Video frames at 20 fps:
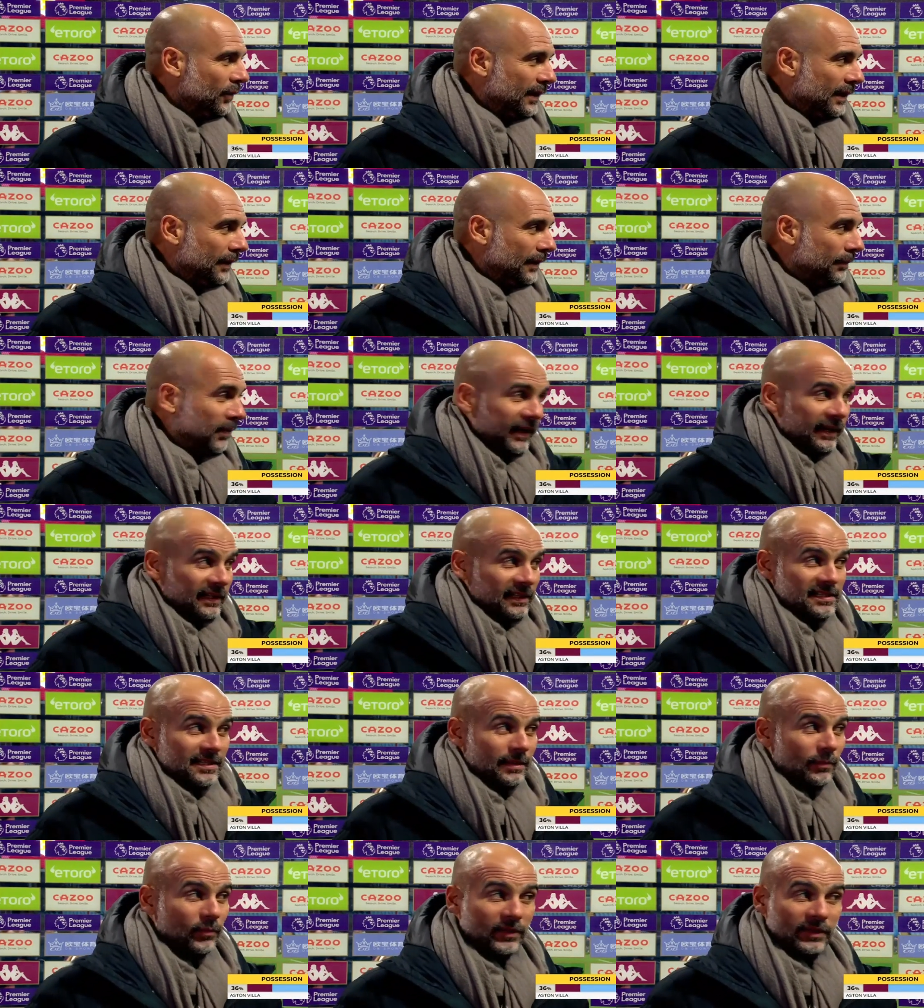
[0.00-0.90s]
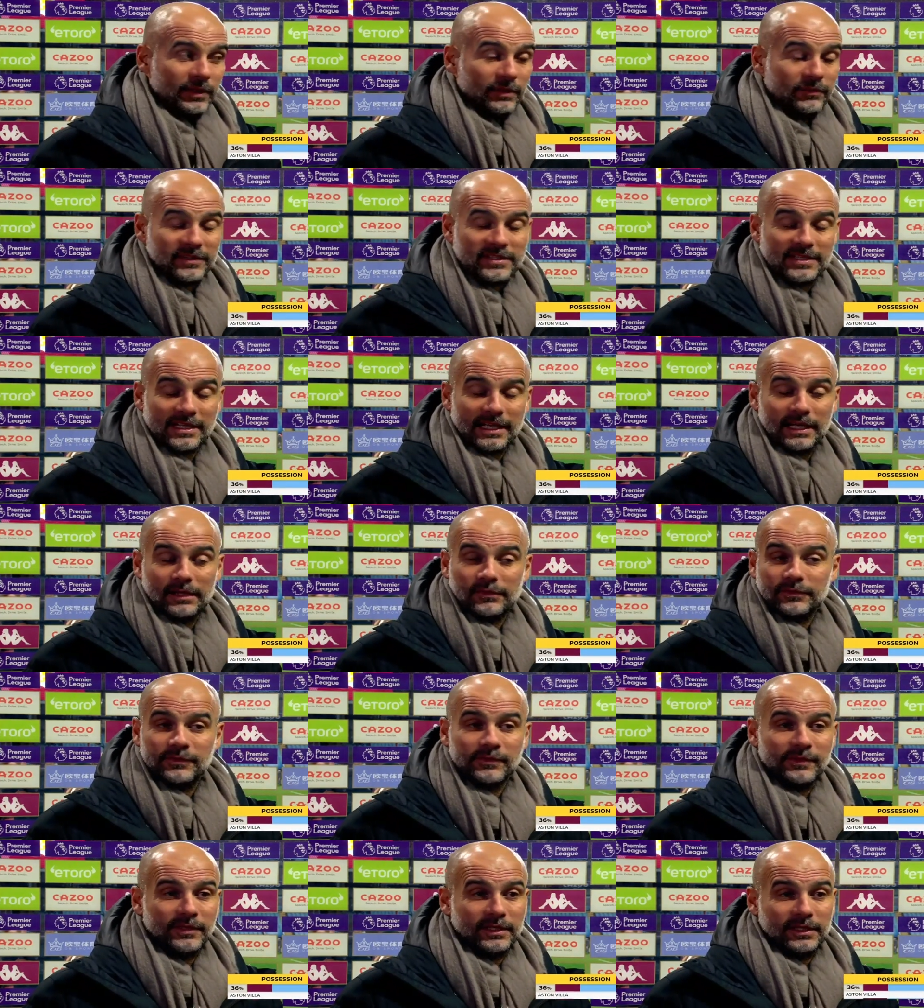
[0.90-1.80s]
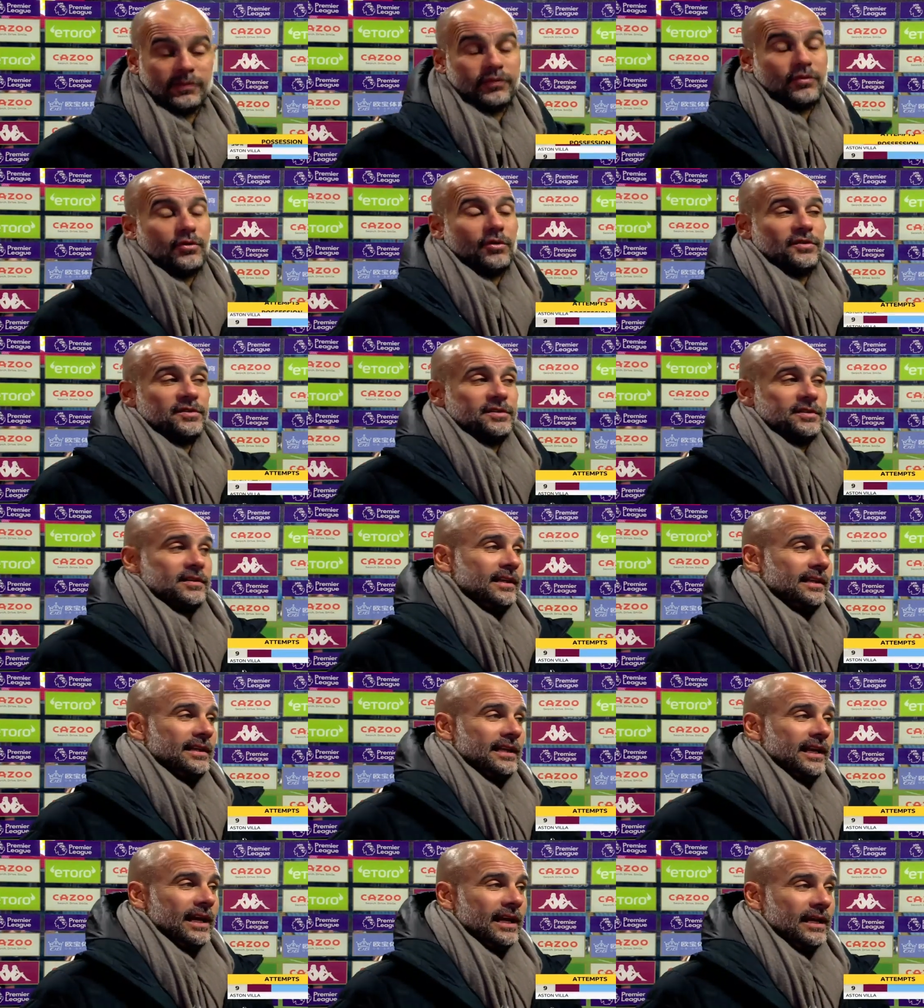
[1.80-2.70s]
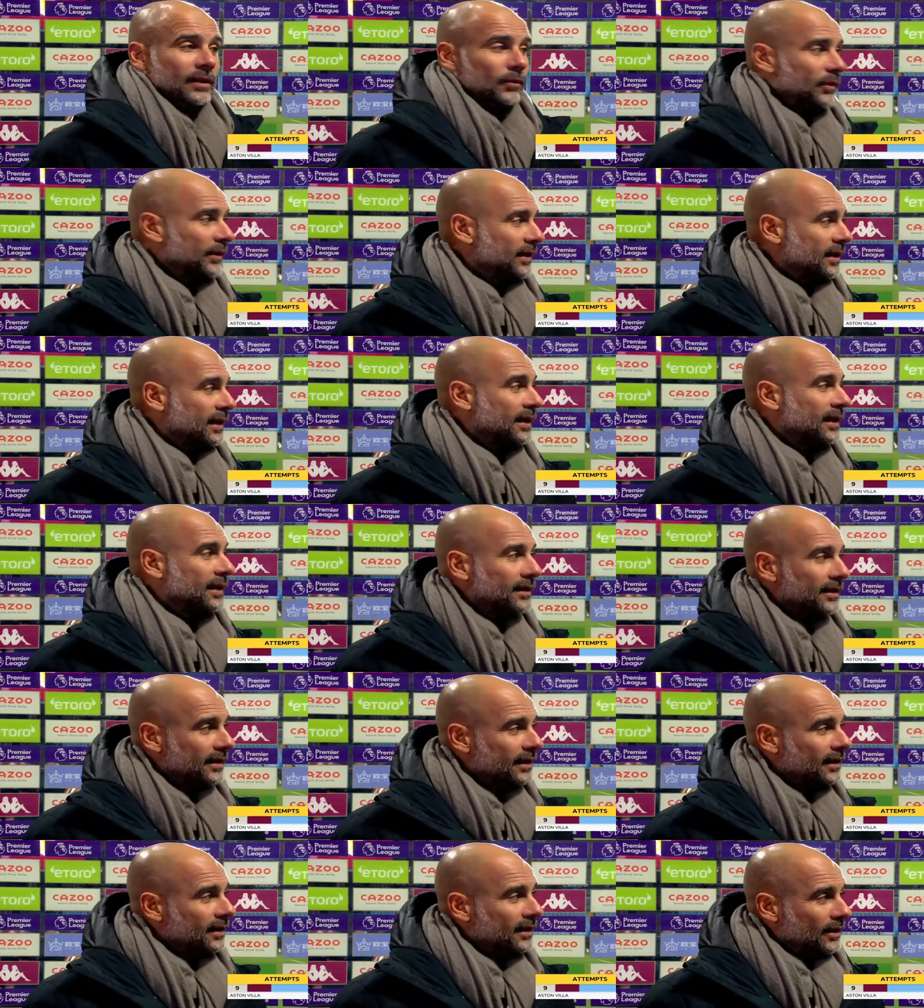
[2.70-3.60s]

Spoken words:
with playing the same way in the first half, and of course at the end with a